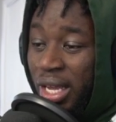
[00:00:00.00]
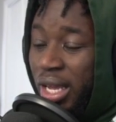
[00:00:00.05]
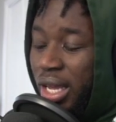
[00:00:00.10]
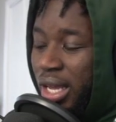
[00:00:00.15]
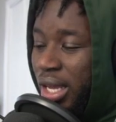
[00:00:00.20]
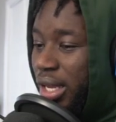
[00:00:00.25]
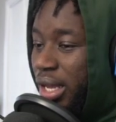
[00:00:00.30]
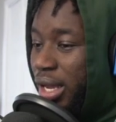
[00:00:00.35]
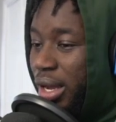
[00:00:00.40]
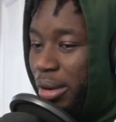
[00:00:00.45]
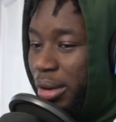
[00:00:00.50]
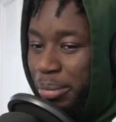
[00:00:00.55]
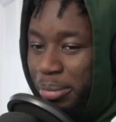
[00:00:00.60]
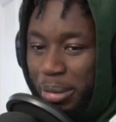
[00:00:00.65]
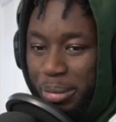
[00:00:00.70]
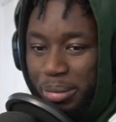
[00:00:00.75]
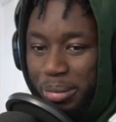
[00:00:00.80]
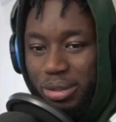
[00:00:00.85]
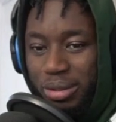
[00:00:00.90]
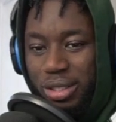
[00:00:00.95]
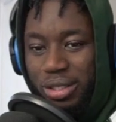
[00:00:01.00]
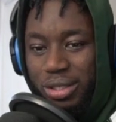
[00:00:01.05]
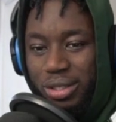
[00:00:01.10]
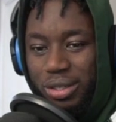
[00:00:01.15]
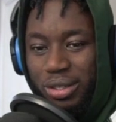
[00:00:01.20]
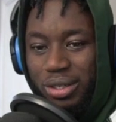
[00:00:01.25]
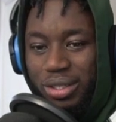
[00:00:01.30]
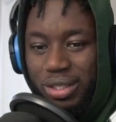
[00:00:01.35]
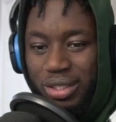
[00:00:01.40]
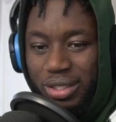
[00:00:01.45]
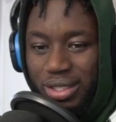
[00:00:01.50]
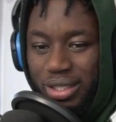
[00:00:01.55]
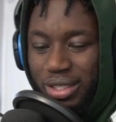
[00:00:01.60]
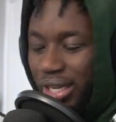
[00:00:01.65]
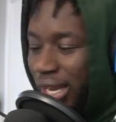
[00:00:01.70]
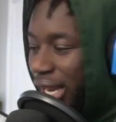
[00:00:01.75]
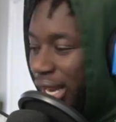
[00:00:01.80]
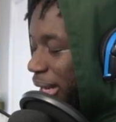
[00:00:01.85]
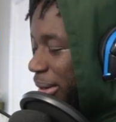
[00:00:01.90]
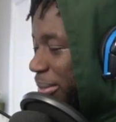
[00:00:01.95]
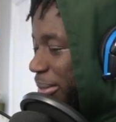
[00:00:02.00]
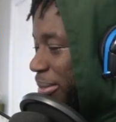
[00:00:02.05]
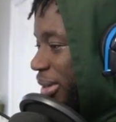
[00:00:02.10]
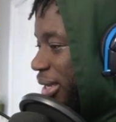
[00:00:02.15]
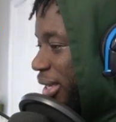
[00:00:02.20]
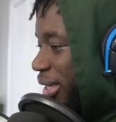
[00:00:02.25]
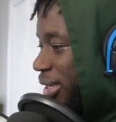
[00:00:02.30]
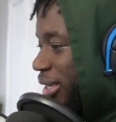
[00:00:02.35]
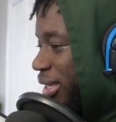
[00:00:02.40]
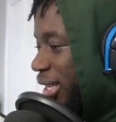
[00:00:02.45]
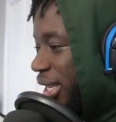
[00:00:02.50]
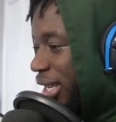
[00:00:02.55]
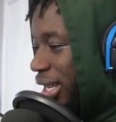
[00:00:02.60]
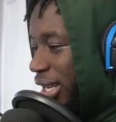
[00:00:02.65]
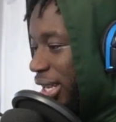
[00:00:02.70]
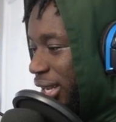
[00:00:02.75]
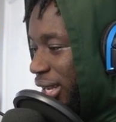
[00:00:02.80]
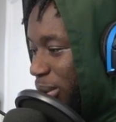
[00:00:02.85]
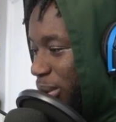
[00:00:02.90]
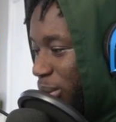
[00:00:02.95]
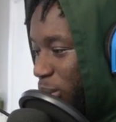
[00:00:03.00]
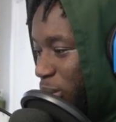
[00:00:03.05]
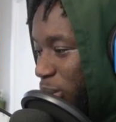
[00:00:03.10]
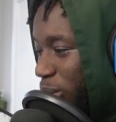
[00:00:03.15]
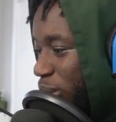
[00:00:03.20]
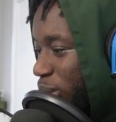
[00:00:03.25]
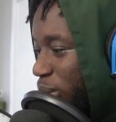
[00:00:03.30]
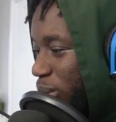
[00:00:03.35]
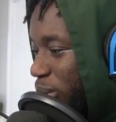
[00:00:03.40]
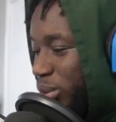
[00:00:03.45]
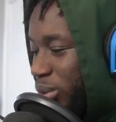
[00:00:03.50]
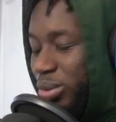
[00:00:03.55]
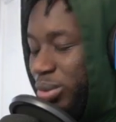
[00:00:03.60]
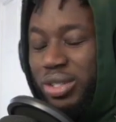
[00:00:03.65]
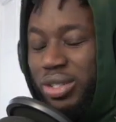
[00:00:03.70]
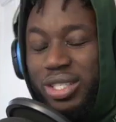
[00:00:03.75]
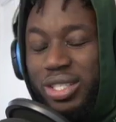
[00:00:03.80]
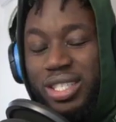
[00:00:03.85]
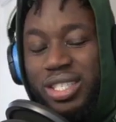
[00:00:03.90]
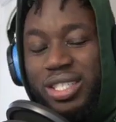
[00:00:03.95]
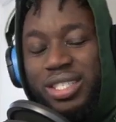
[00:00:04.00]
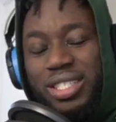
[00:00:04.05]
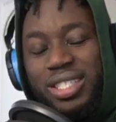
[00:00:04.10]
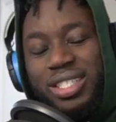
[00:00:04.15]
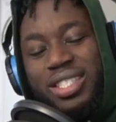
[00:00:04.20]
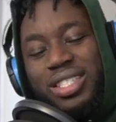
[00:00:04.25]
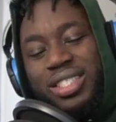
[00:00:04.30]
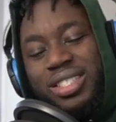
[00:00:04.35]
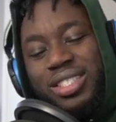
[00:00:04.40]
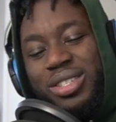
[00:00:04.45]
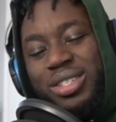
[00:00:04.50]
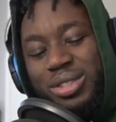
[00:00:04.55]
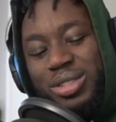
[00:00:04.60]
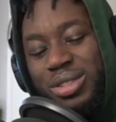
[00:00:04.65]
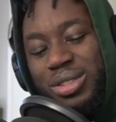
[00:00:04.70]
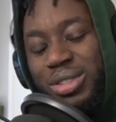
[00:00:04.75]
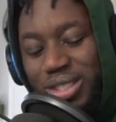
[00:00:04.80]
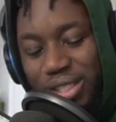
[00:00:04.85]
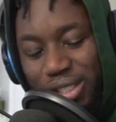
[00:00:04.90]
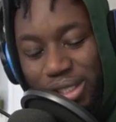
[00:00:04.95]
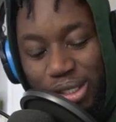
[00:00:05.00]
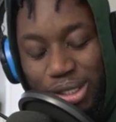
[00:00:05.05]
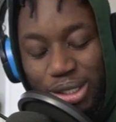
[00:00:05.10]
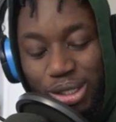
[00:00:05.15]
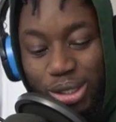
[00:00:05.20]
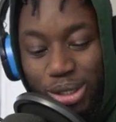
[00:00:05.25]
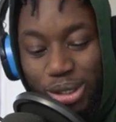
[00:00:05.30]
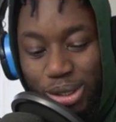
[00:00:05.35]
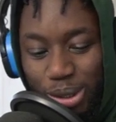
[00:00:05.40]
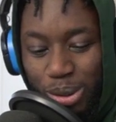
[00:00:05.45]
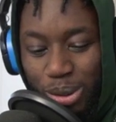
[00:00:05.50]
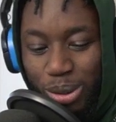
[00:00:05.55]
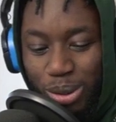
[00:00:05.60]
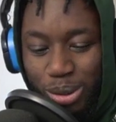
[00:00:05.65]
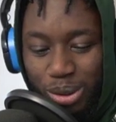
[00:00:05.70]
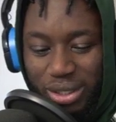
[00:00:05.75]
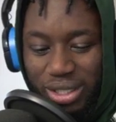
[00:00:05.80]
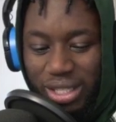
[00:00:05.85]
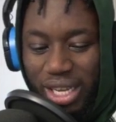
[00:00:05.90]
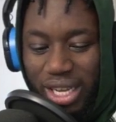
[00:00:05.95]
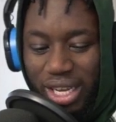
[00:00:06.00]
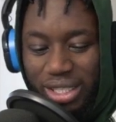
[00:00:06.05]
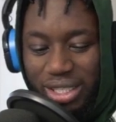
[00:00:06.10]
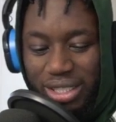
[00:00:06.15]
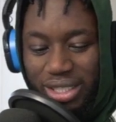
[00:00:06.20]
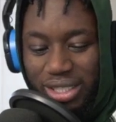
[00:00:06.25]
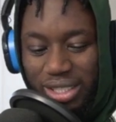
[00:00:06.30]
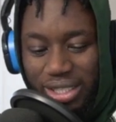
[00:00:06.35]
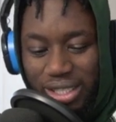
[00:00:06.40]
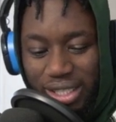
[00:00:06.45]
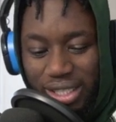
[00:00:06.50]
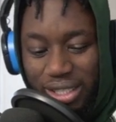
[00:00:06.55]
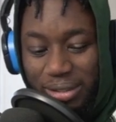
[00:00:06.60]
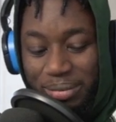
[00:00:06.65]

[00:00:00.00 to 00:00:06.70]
yo, people need to understand, man. Like, whoa, this, this girl is so talented.